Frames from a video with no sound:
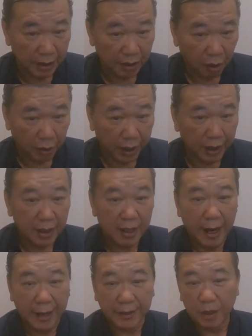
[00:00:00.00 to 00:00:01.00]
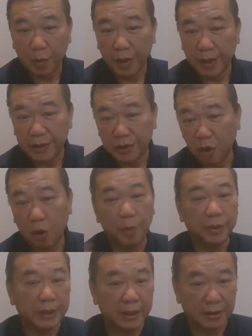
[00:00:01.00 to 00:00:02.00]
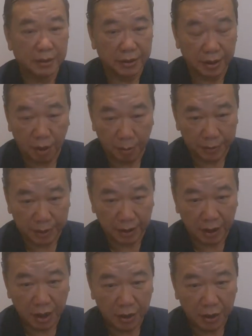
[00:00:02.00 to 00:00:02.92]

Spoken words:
Okay, another one is opposite, treat opposite.